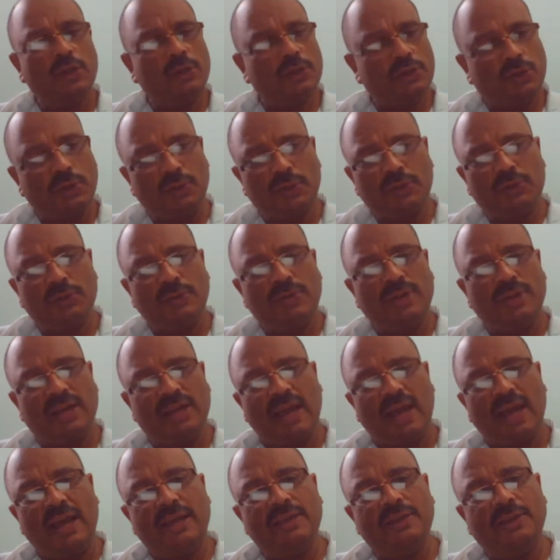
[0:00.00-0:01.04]
chose to
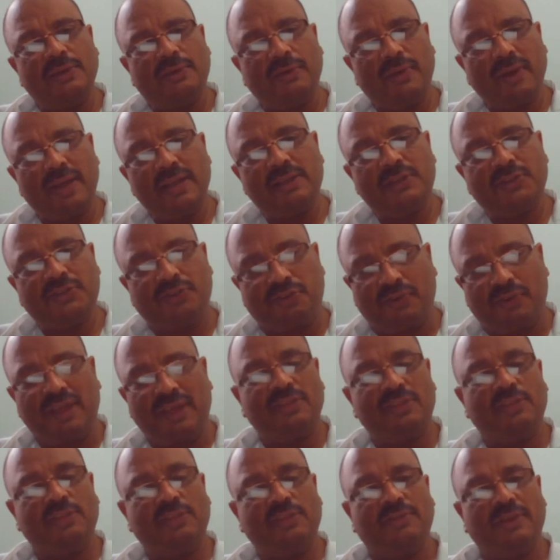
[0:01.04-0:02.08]
deny the real
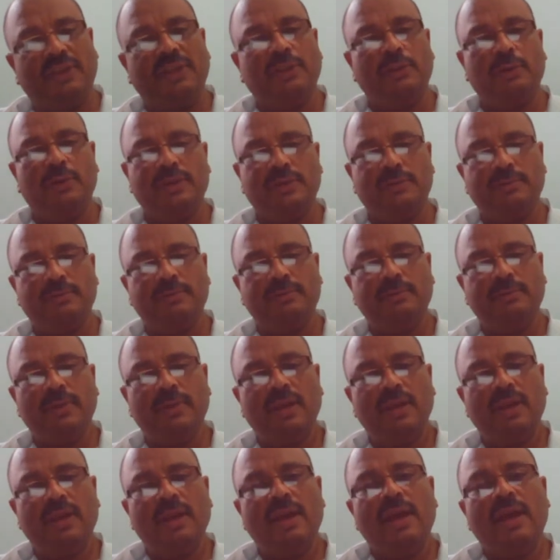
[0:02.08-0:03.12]
strength of Hinduism
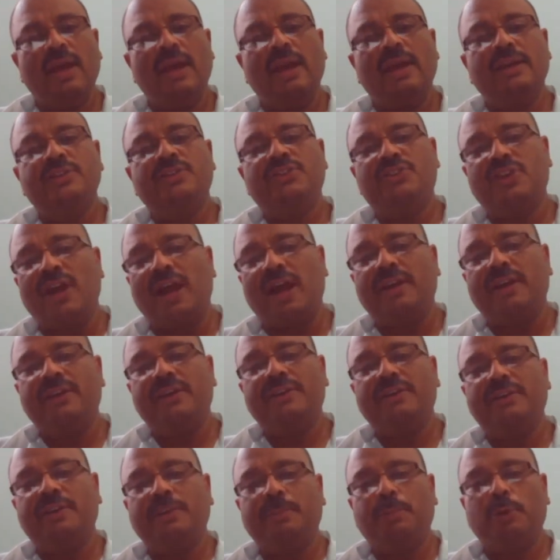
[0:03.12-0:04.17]
and
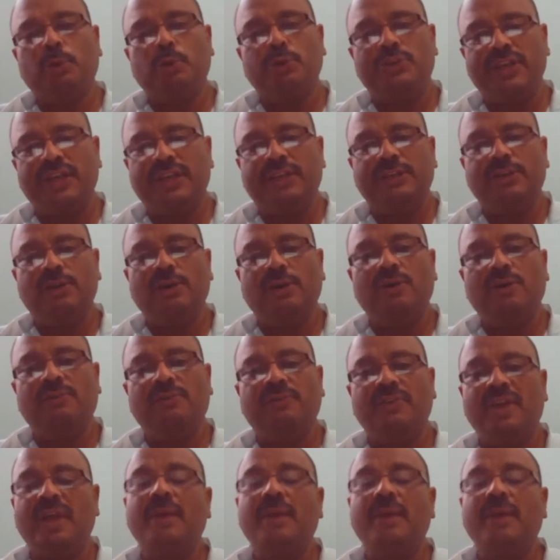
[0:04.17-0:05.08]
started the project of